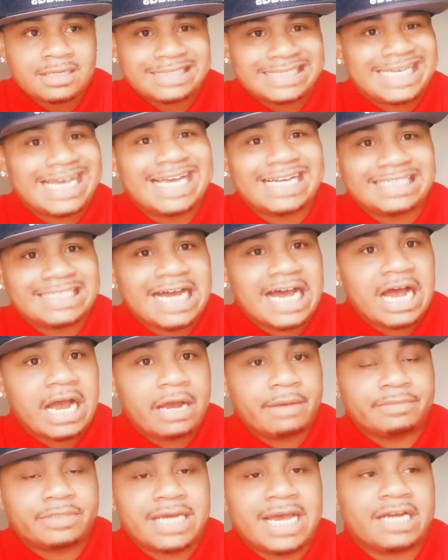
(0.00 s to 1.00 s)
take
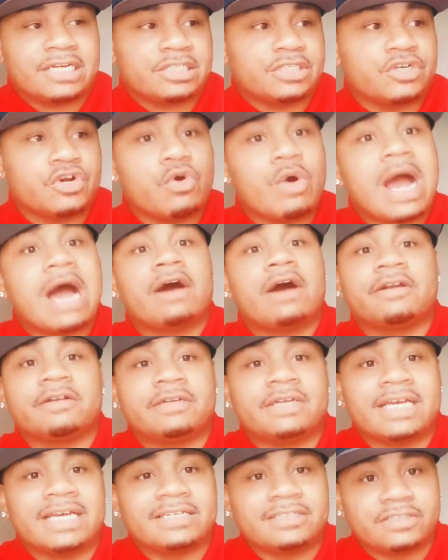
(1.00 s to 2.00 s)
time to actually go out
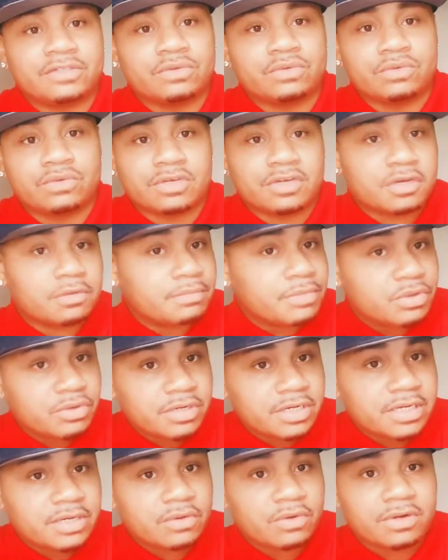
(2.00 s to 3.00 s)
into the
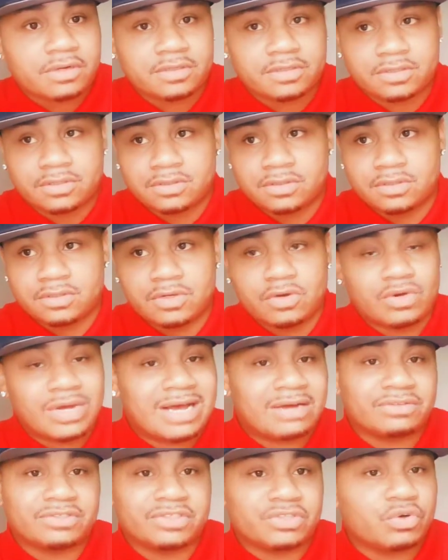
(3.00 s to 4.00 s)
community or go
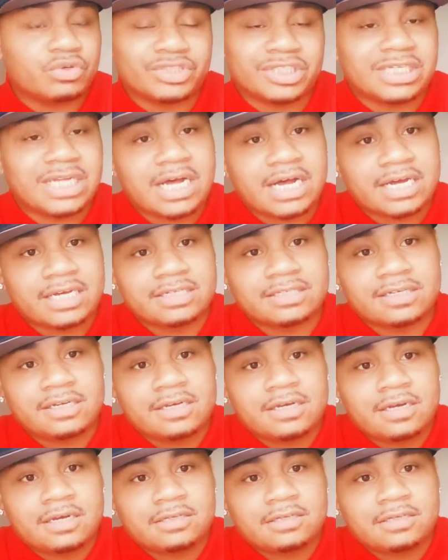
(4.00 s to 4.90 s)
out and socialize